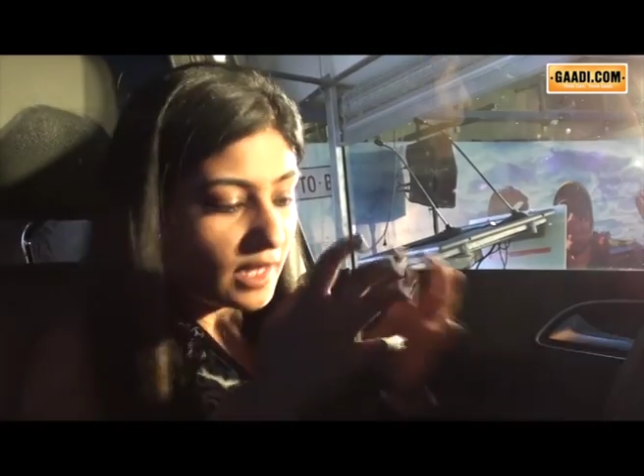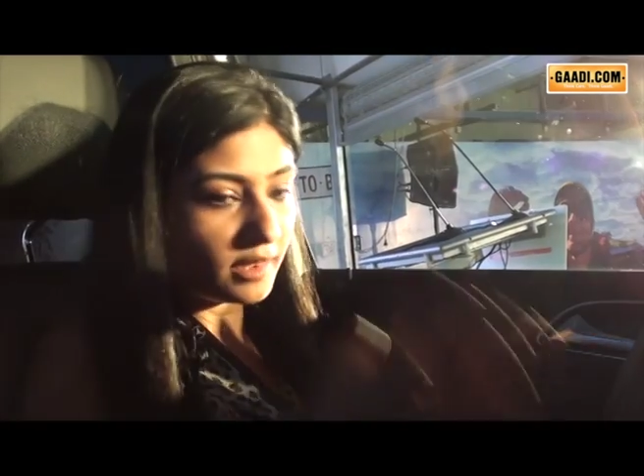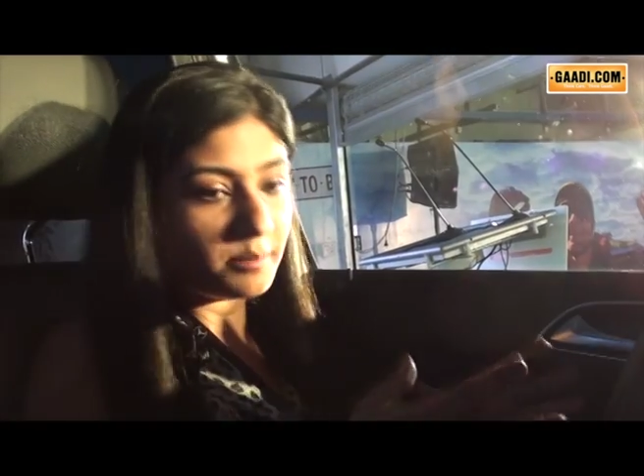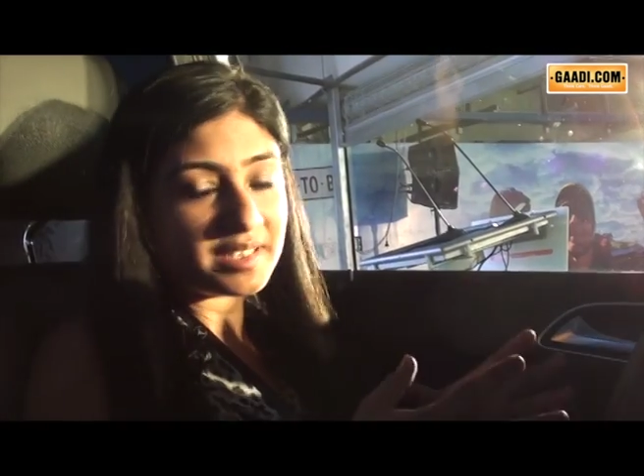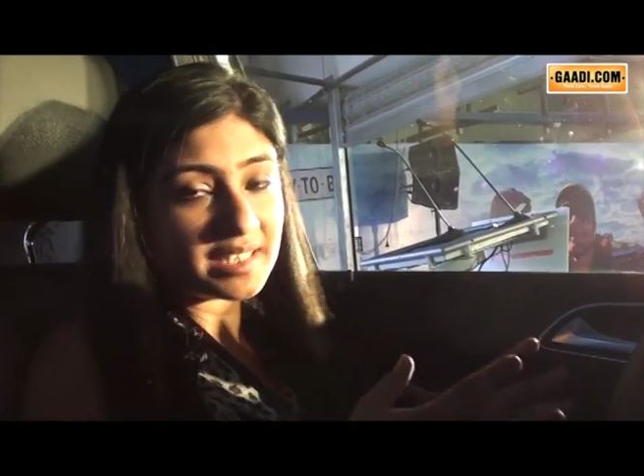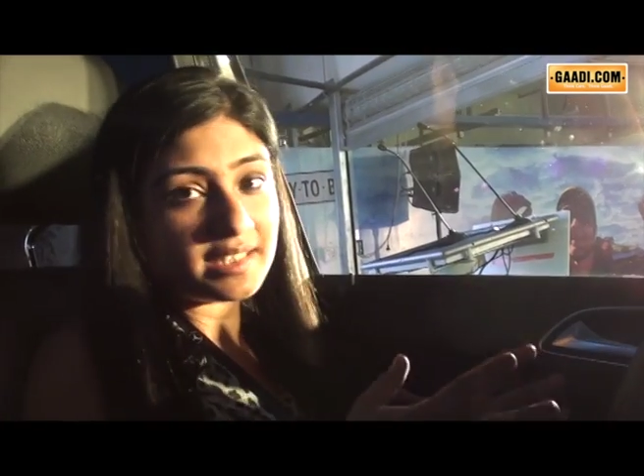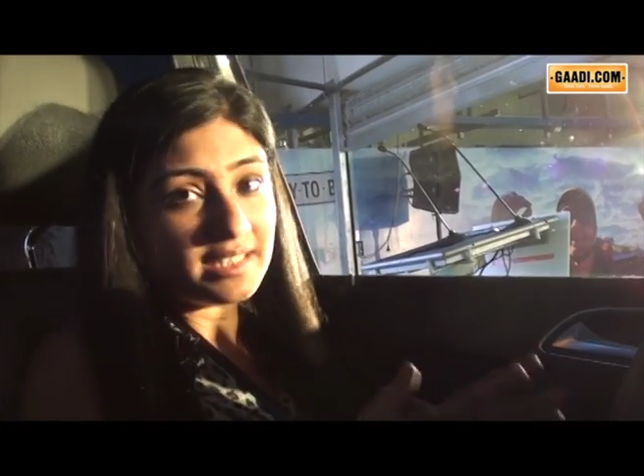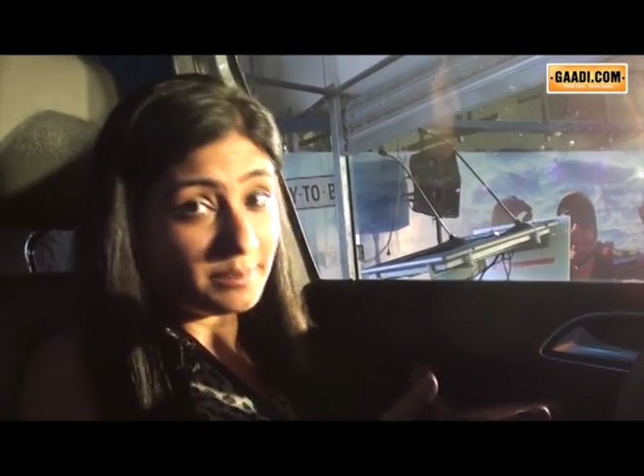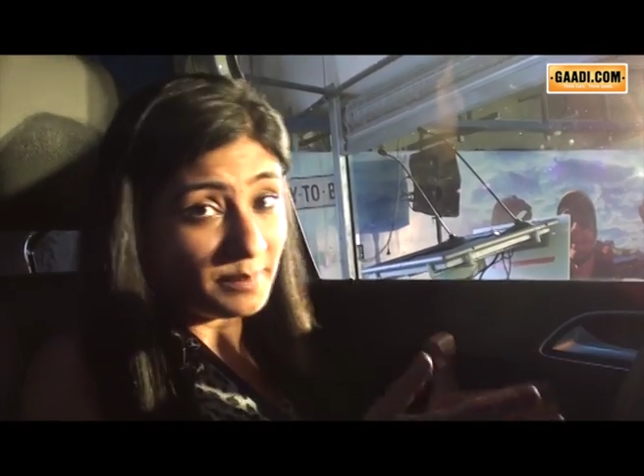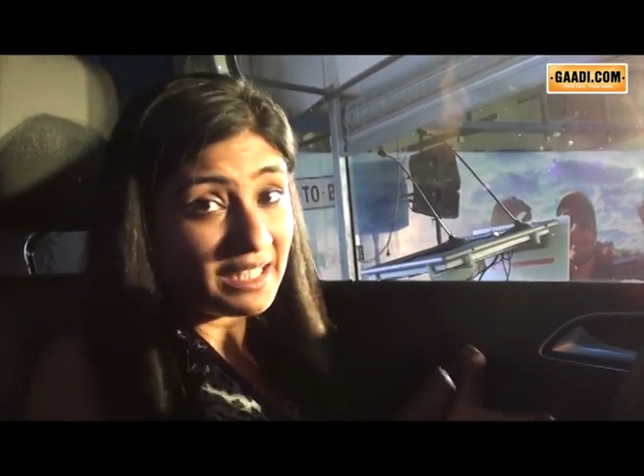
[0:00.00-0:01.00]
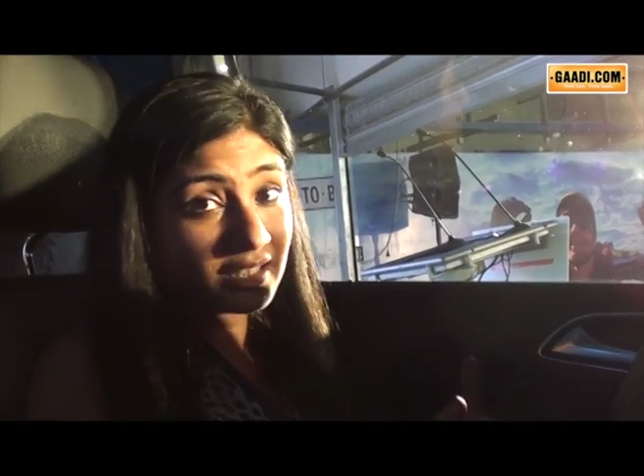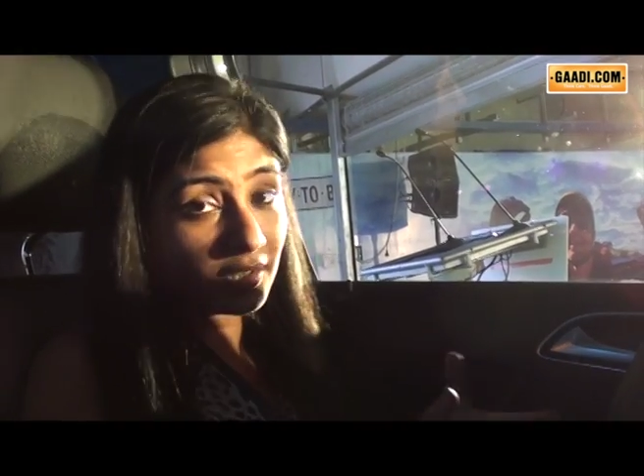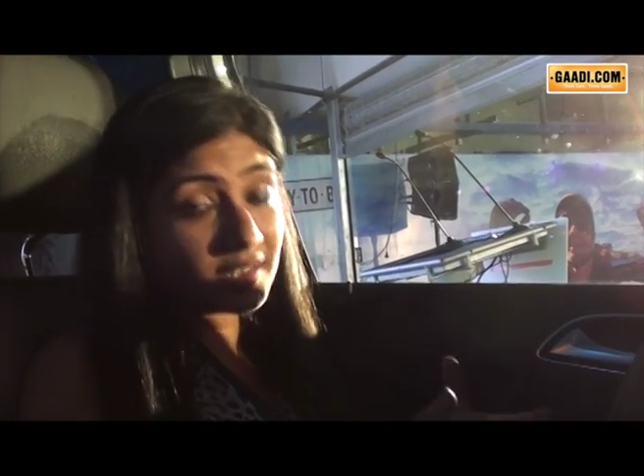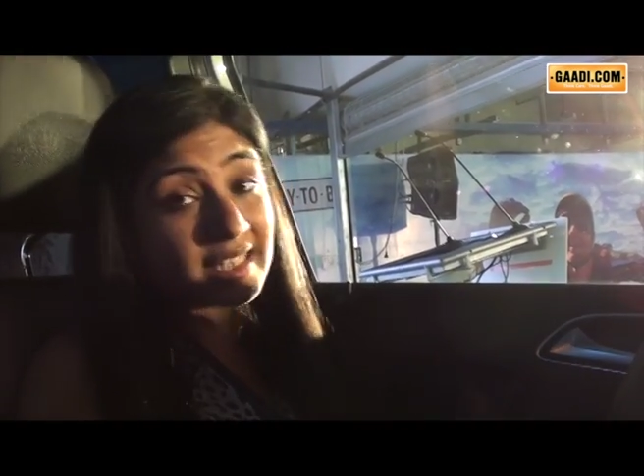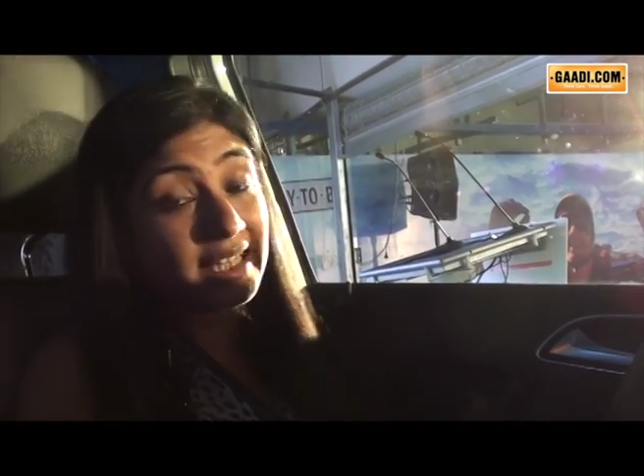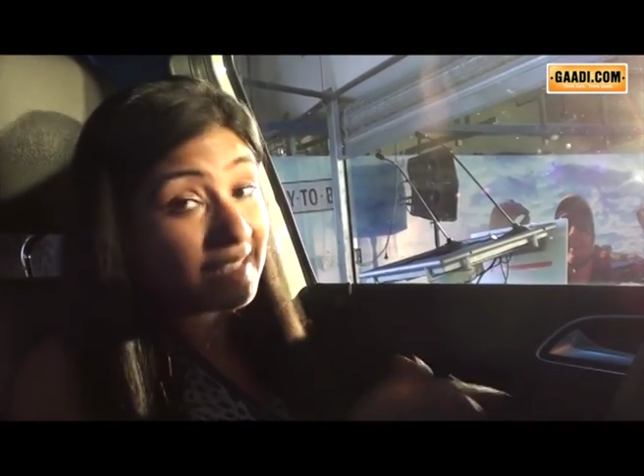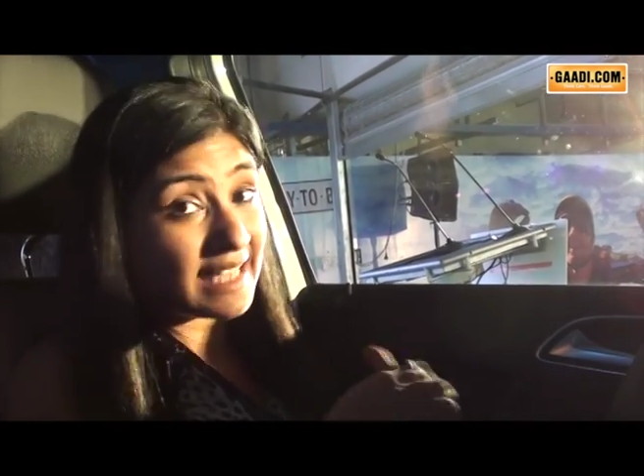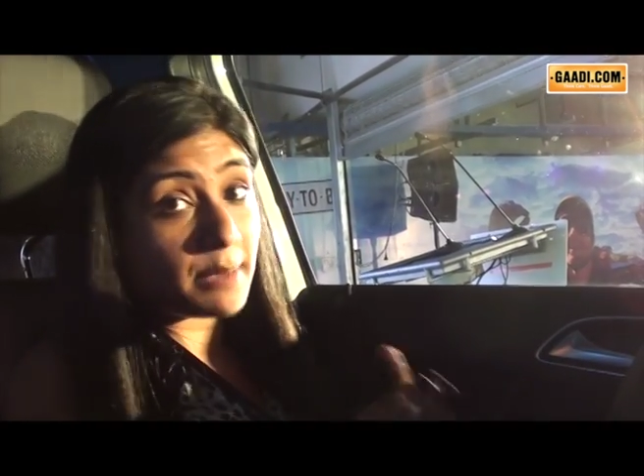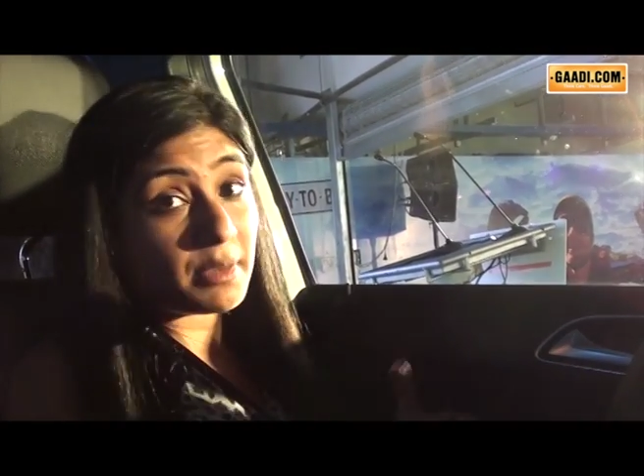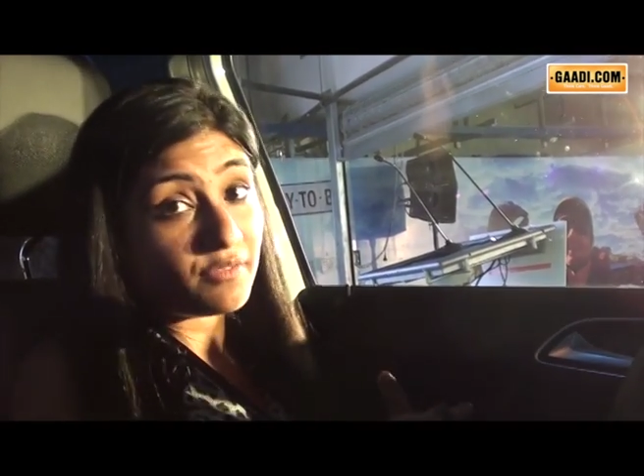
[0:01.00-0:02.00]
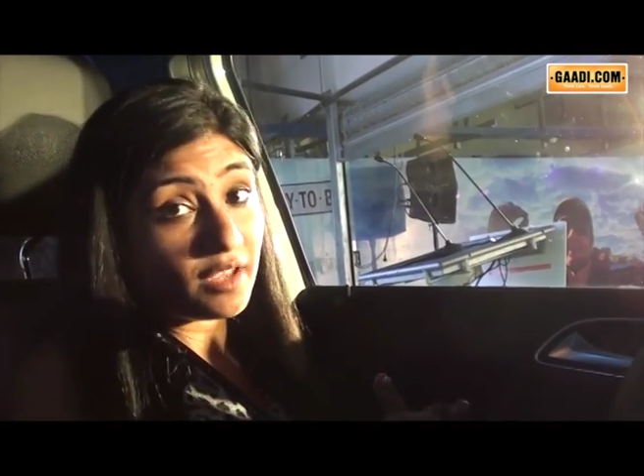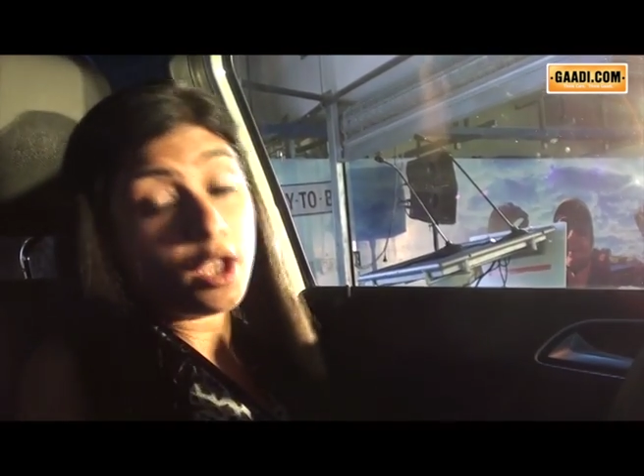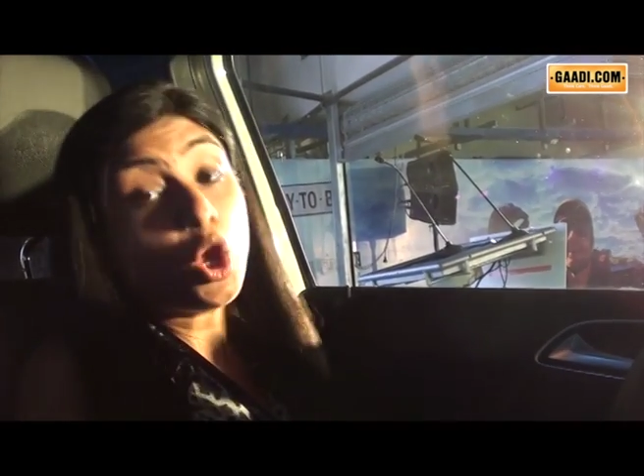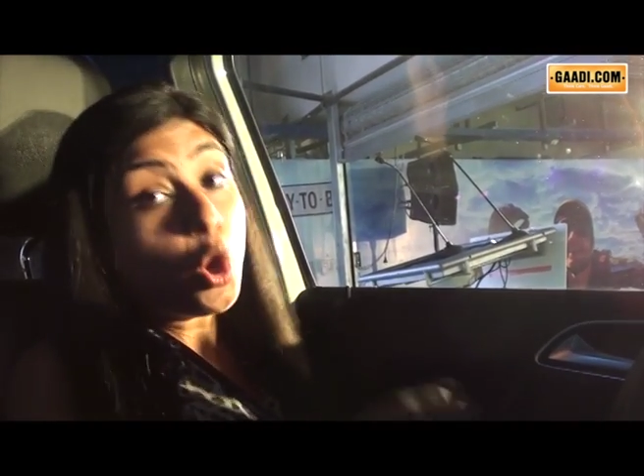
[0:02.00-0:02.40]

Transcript: the Mercedes B Class is the MFA,